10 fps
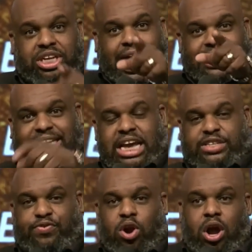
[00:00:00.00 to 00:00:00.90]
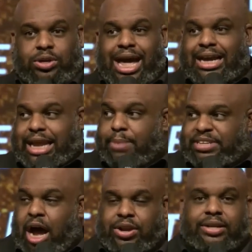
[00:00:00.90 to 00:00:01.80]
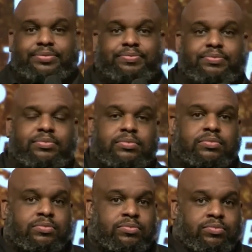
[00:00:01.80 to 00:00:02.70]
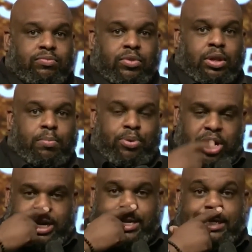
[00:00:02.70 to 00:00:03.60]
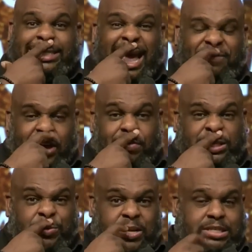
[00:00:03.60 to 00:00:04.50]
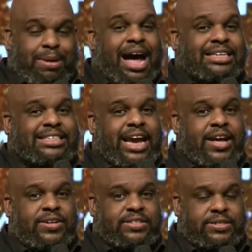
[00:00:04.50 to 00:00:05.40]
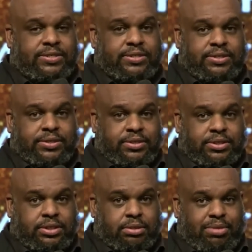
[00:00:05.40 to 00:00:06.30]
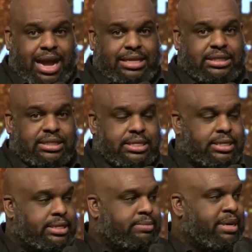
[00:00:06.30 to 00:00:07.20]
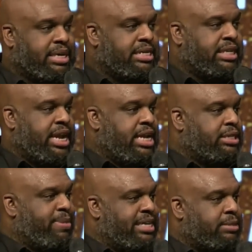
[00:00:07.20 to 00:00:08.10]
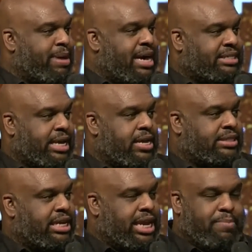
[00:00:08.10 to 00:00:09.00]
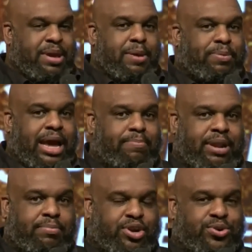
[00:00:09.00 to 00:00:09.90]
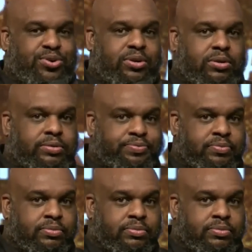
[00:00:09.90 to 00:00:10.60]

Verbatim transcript: What you got a taste for online? Keep talking. Put it in the chat feed. What you want? Some oxtails, some rice. My cousin Angie made some oxtails. Didn't give me a plate, but I'm cool.